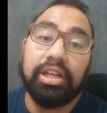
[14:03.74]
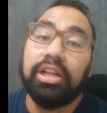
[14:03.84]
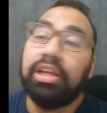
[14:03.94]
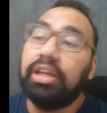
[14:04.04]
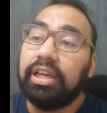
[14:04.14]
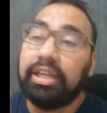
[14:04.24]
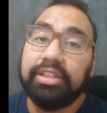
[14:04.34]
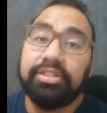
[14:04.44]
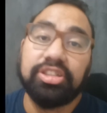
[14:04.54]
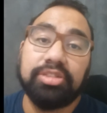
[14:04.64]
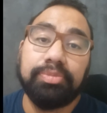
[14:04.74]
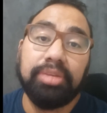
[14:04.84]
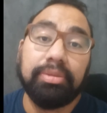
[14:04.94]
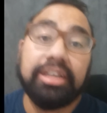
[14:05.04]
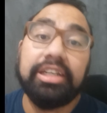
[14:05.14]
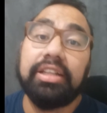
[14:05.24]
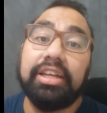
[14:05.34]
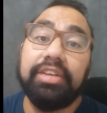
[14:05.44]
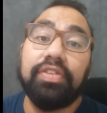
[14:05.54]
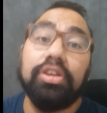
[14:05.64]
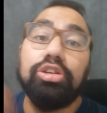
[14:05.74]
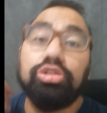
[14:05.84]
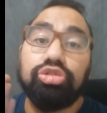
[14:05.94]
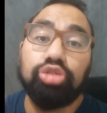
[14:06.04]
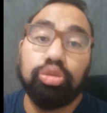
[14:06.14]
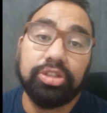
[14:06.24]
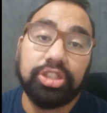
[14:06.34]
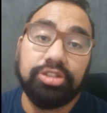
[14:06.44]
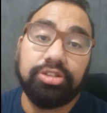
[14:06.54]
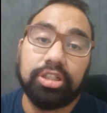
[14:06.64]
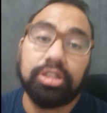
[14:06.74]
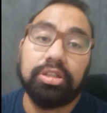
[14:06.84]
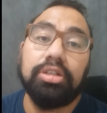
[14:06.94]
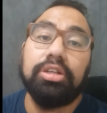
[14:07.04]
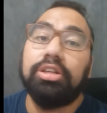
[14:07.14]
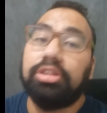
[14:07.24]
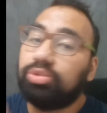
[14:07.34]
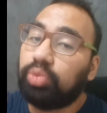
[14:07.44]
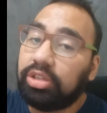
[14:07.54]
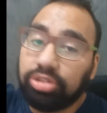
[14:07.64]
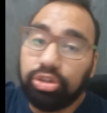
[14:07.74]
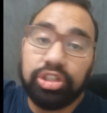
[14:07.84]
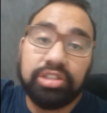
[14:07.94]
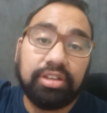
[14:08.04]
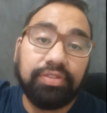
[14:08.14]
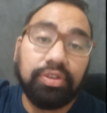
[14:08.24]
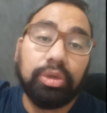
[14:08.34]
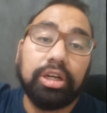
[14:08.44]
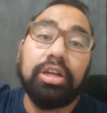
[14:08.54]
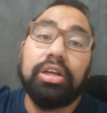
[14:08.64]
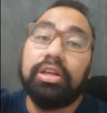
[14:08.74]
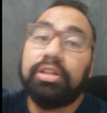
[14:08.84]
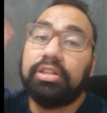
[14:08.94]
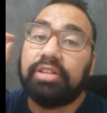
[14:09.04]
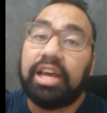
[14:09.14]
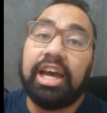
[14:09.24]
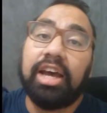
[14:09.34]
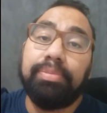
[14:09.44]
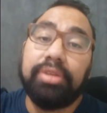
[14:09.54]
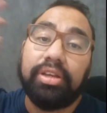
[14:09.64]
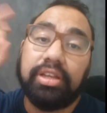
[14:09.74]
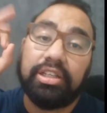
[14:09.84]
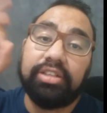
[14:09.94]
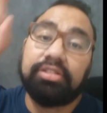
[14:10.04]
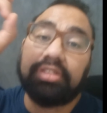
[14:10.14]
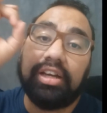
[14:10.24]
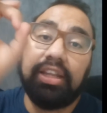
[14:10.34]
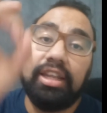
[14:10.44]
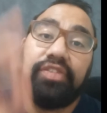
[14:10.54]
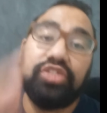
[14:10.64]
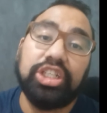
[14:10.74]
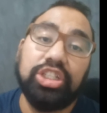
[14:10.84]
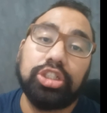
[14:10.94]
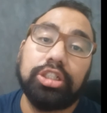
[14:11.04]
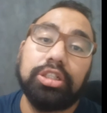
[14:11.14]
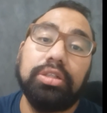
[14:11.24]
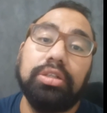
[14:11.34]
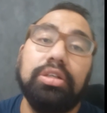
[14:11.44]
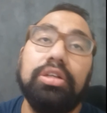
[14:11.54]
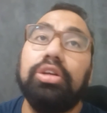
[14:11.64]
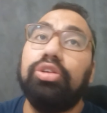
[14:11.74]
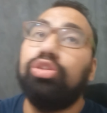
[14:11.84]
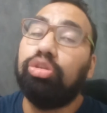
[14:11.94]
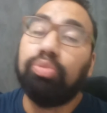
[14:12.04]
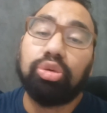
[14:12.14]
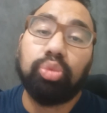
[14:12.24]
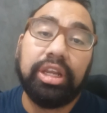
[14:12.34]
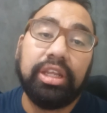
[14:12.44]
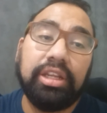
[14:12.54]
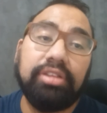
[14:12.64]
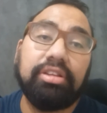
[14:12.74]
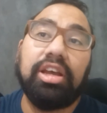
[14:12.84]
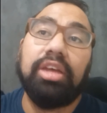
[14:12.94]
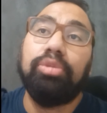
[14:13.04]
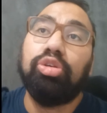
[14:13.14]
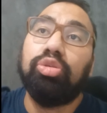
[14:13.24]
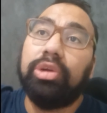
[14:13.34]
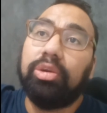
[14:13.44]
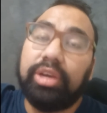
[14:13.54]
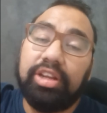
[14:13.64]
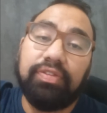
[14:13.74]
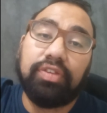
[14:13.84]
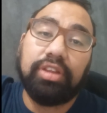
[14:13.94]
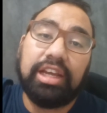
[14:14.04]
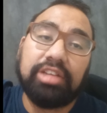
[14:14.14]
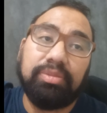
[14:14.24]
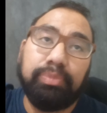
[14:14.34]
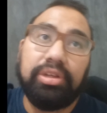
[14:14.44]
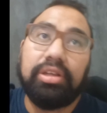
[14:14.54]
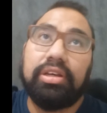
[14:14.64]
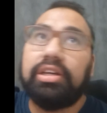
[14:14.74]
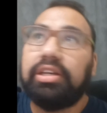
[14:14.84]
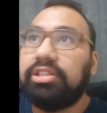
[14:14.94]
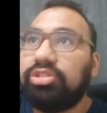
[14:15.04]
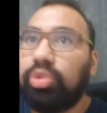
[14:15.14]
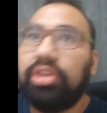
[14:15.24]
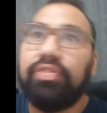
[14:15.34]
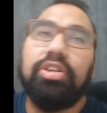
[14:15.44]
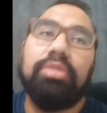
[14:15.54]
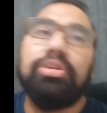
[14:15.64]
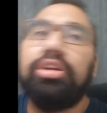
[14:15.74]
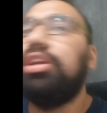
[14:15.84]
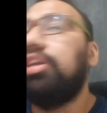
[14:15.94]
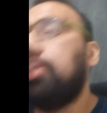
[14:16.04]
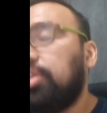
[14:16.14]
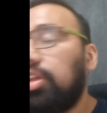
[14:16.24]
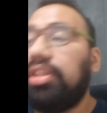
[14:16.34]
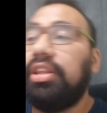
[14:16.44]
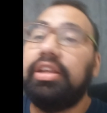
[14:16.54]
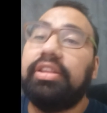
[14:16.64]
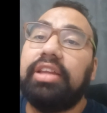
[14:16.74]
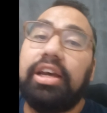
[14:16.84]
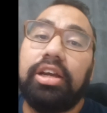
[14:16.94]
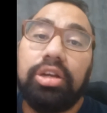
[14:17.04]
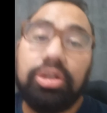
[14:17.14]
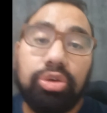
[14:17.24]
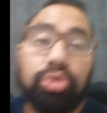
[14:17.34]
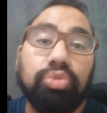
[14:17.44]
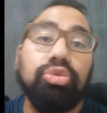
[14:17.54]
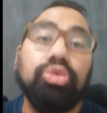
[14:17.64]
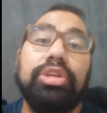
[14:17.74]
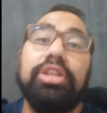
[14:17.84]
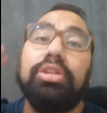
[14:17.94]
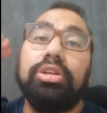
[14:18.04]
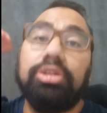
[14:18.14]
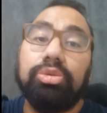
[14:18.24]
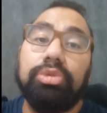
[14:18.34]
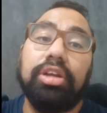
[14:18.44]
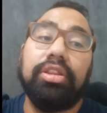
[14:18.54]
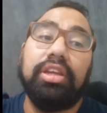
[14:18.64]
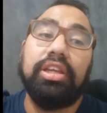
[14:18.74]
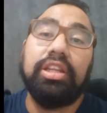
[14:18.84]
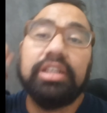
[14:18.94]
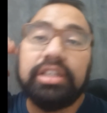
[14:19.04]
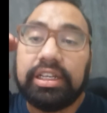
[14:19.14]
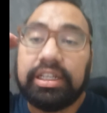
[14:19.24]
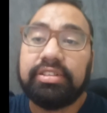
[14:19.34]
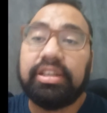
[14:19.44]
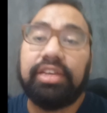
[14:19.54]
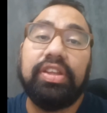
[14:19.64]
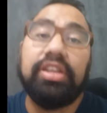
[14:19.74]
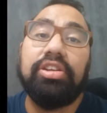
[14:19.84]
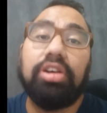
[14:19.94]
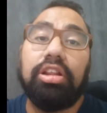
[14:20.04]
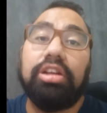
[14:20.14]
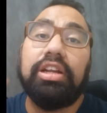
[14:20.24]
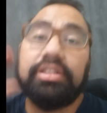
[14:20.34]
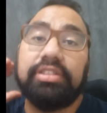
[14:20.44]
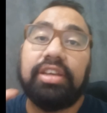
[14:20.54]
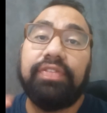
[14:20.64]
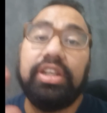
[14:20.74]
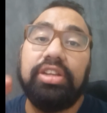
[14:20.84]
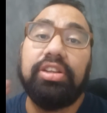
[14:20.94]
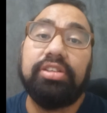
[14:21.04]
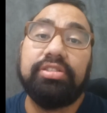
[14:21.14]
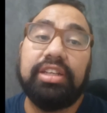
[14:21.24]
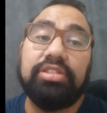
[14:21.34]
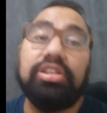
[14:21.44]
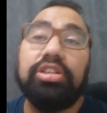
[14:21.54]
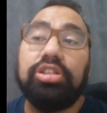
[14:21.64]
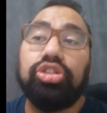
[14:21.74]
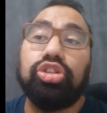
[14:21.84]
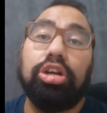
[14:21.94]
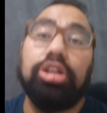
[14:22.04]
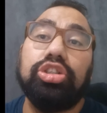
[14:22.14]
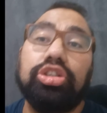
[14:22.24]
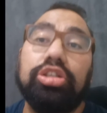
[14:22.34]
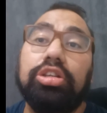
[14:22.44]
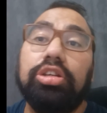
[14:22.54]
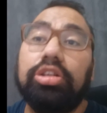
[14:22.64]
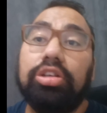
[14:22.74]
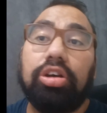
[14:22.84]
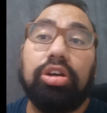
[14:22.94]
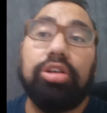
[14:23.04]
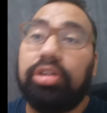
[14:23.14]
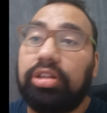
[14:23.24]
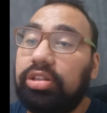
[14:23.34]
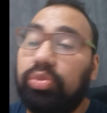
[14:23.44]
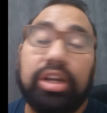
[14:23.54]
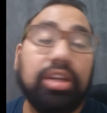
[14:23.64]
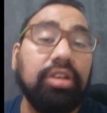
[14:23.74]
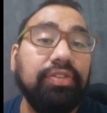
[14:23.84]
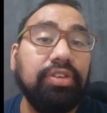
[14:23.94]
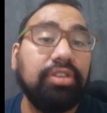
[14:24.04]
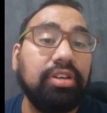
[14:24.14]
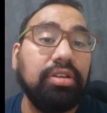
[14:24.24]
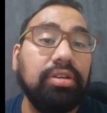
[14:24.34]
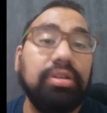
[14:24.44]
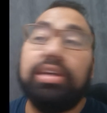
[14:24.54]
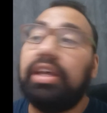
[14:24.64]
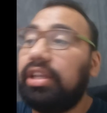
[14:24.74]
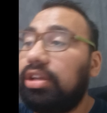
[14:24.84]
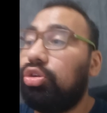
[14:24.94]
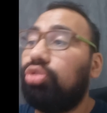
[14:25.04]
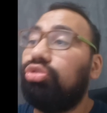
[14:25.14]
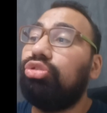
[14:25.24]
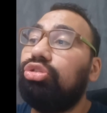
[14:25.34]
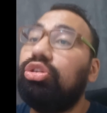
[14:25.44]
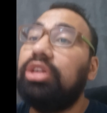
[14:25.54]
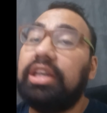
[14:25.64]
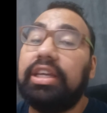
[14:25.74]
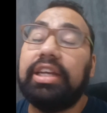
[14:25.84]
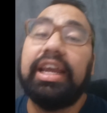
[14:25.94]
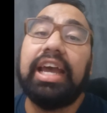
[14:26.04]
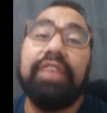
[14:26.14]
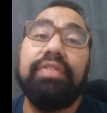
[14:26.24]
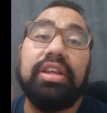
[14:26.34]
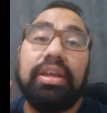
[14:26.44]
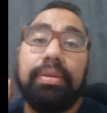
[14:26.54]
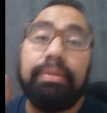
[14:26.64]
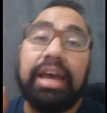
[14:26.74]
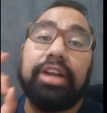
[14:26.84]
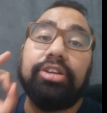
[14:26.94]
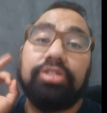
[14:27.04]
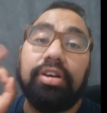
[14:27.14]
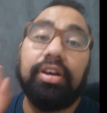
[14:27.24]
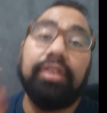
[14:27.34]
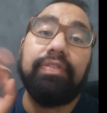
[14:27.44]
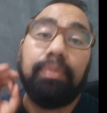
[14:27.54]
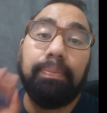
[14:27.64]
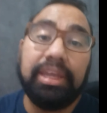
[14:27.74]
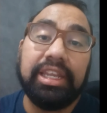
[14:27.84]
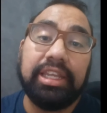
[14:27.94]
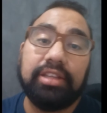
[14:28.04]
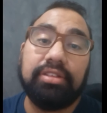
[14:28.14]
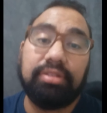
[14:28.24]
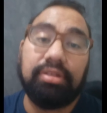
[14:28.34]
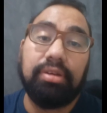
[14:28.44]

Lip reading: it, and it's just made my life so much easier. There's Western Unions everywhere. This app is a life changer. No more waiting in time. No way waiting for the S&P Swift number. Nothing like that. No routing. No nothing. A $7.70 charge on regular Visa, and it goes through, and I have it in matters of minutes.